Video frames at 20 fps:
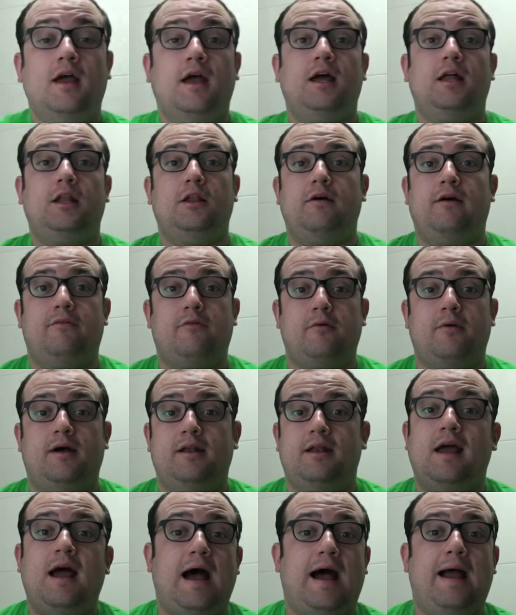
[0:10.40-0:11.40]
Hello
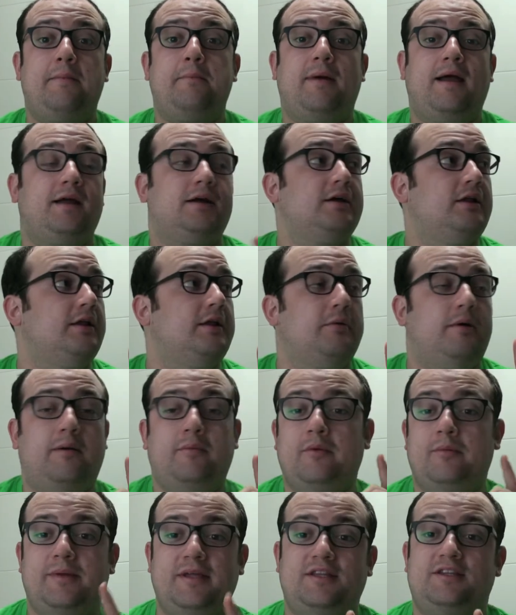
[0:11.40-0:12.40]
everyone, I'm Michael and I
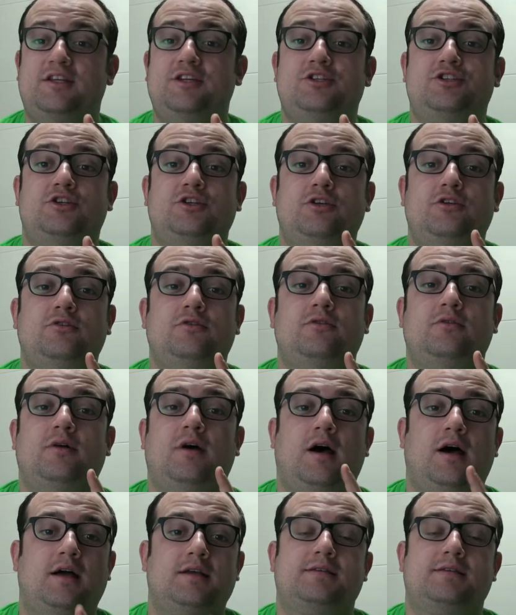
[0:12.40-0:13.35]
will be teaching you